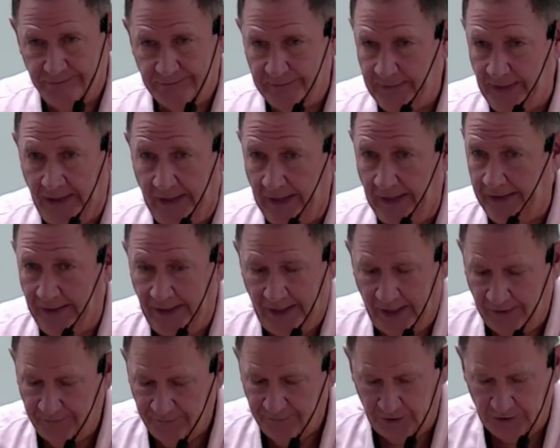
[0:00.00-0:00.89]
they had
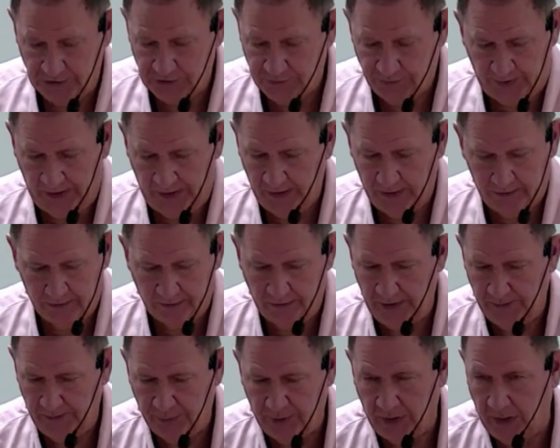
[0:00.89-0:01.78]
1/2 inch paint
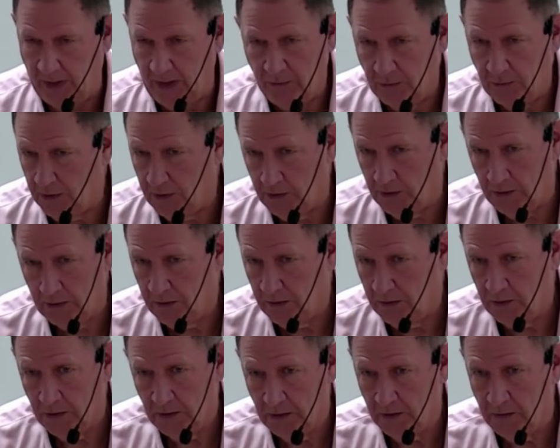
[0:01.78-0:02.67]
grade plywood.
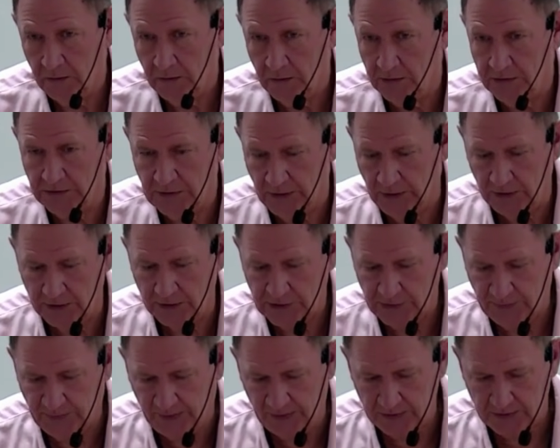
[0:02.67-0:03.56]
It's
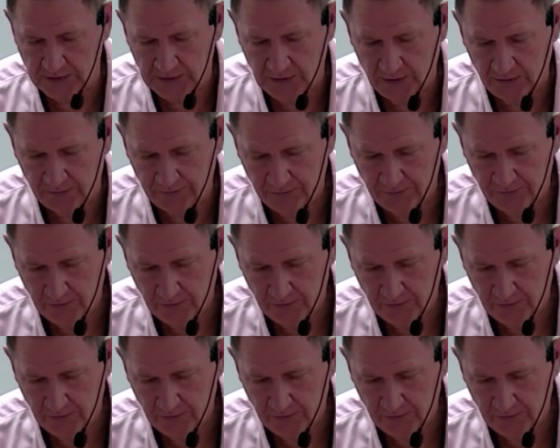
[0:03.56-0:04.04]
inexpensive.